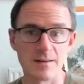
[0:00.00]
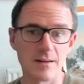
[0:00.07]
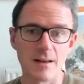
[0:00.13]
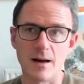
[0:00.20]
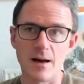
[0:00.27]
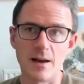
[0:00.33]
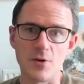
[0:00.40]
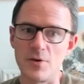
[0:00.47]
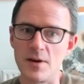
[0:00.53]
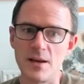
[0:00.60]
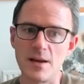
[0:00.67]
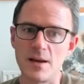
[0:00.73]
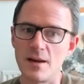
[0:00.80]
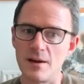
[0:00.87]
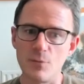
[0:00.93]
Like, I don't
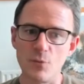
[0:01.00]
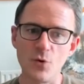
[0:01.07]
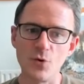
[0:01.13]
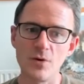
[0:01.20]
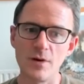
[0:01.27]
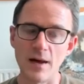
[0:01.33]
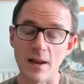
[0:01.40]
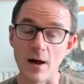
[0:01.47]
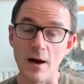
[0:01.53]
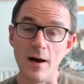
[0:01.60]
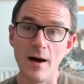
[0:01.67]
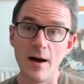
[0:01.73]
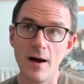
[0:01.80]
need it anymore. And I